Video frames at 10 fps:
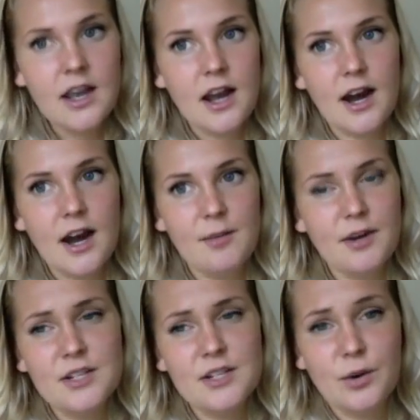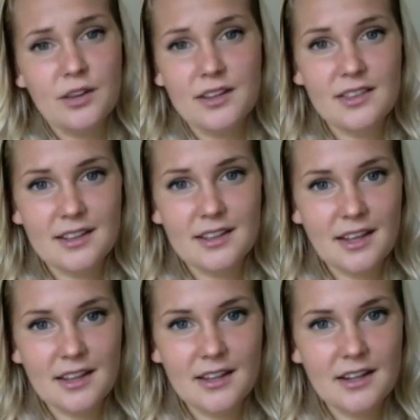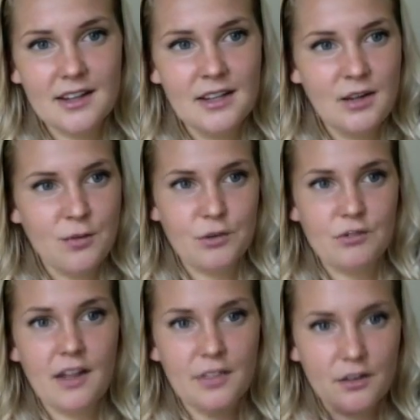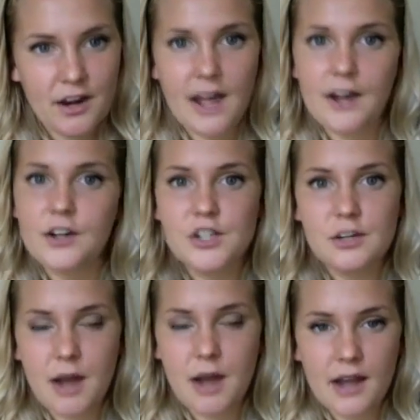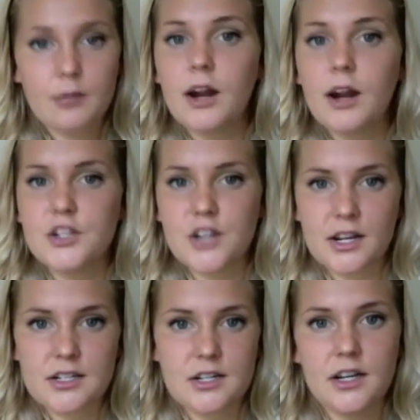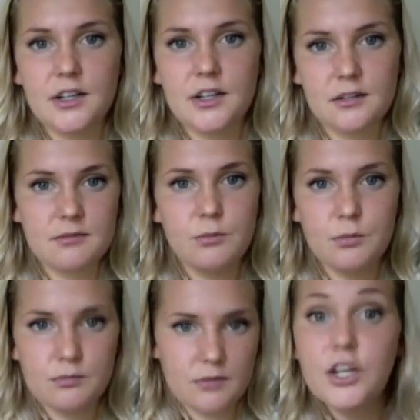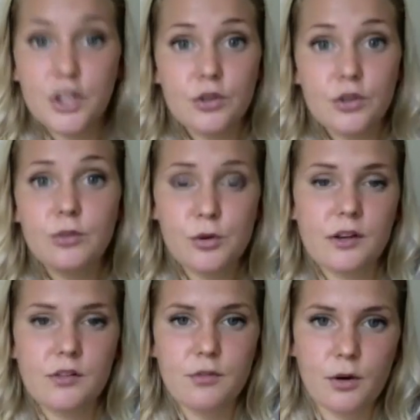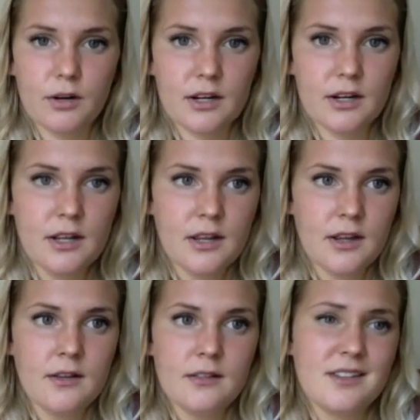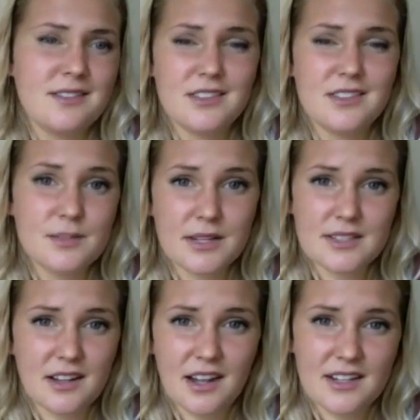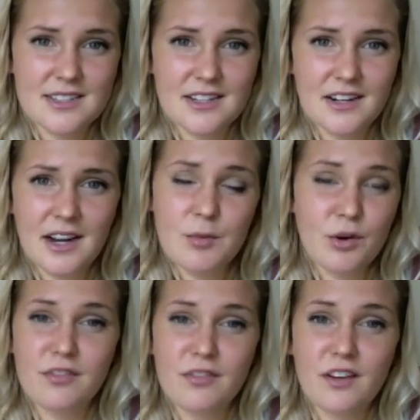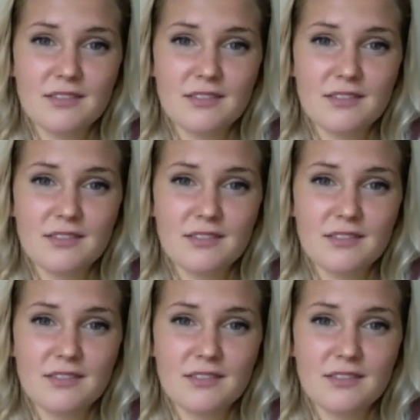But I totally think that like when you've got the right energy behind a project or in you moving forward, it just makes it a lot easier and more fun.